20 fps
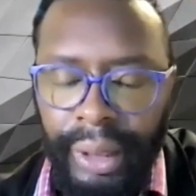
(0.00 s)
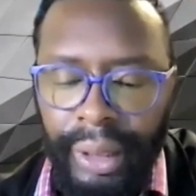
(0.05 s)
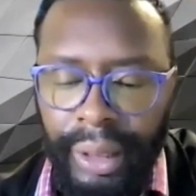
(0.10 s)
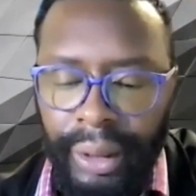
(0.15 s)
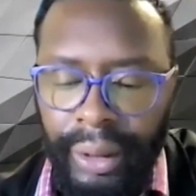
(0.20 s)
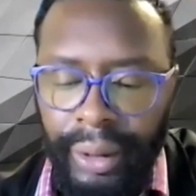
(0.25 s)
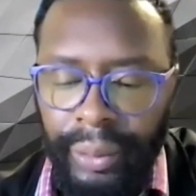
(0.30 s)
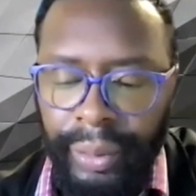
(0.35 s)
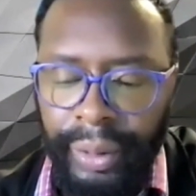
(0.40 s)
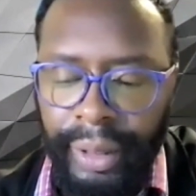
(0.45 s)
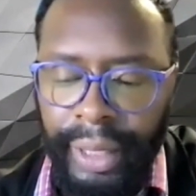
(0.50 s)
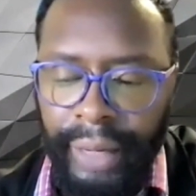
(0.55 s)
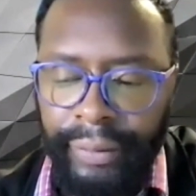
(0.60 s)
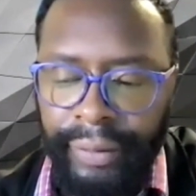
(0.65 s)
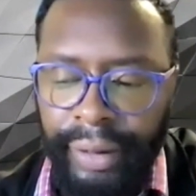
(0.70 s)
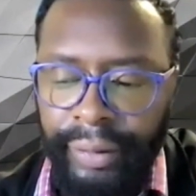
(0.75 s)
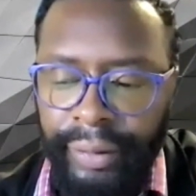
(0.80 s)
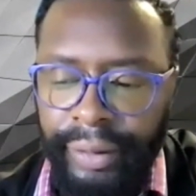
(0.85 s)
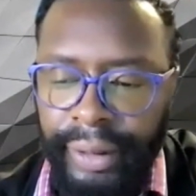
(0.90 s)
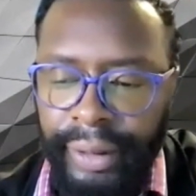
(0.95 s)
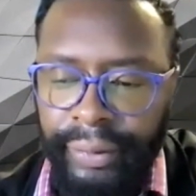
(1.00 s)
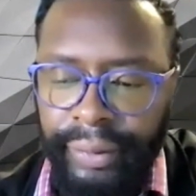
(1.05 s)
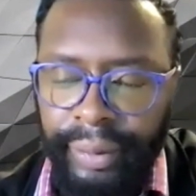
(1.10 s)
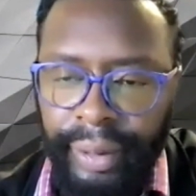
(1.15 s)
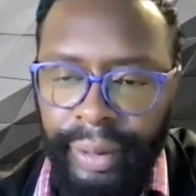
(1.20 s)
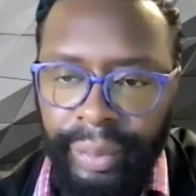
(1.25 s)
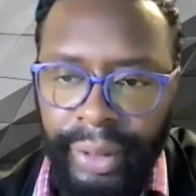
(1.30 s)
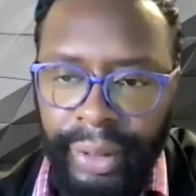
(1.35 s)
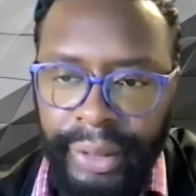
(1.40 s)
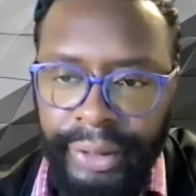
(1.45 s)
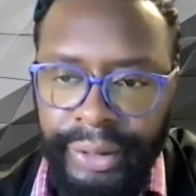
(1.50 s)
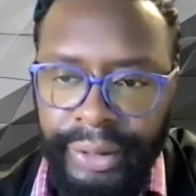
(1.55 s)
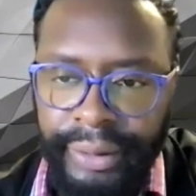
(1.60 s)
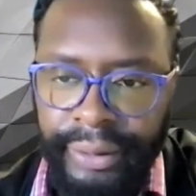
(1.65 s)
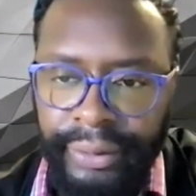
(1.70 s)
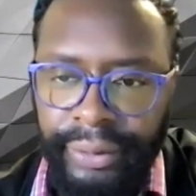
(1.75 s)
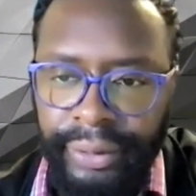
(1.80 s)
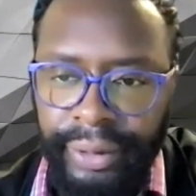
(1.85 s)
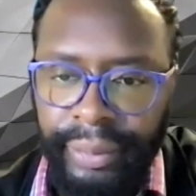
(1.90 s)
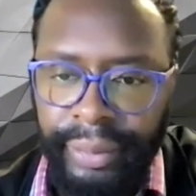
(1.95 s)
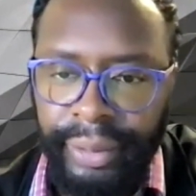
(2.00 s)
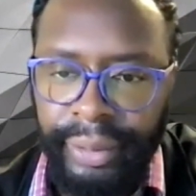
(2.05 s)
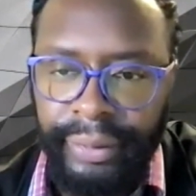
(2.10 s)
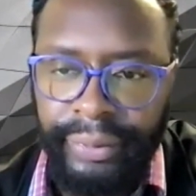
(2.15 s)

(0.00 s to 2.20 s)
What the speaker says: We have everything from the present, from